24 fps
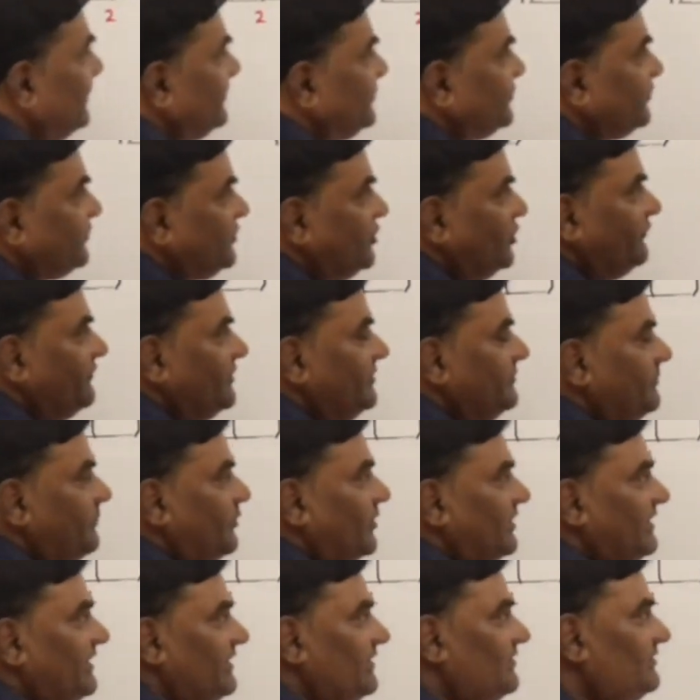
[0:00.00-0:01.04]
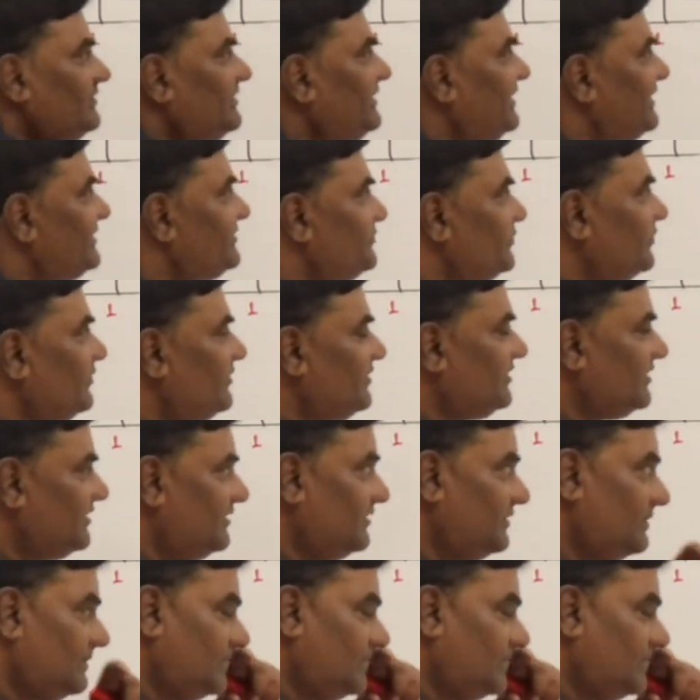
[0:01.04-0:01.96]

So Q will be pointing on the next node.